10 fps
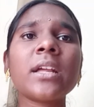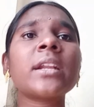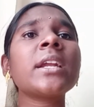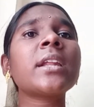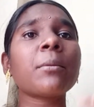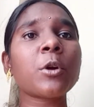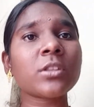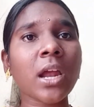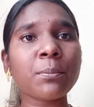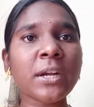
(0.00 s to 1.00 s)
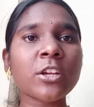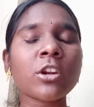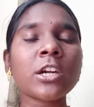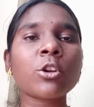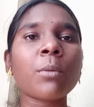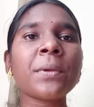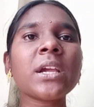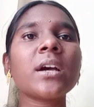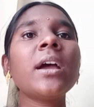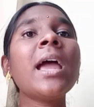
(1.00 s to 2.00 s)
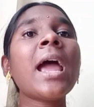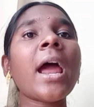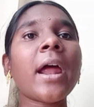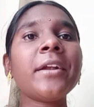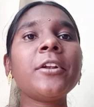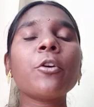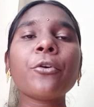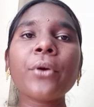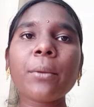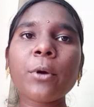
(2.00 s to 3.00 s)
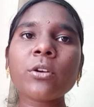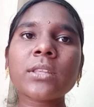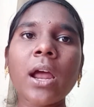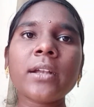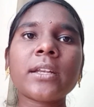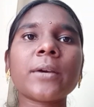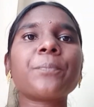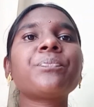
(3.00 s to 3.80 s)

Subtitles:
read about that particular topic and know about that